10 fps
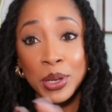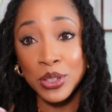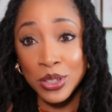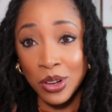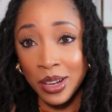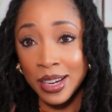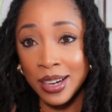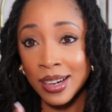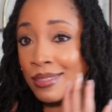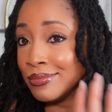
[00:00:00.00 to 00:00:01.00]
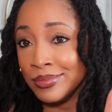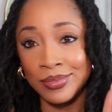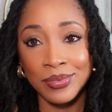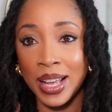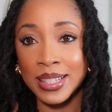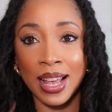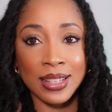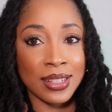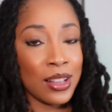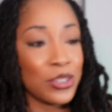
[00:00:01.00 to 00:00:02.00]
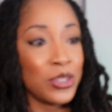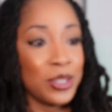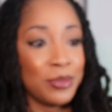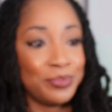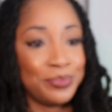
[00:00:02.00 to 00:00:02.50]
pictures on here, fantastic. I'll show you.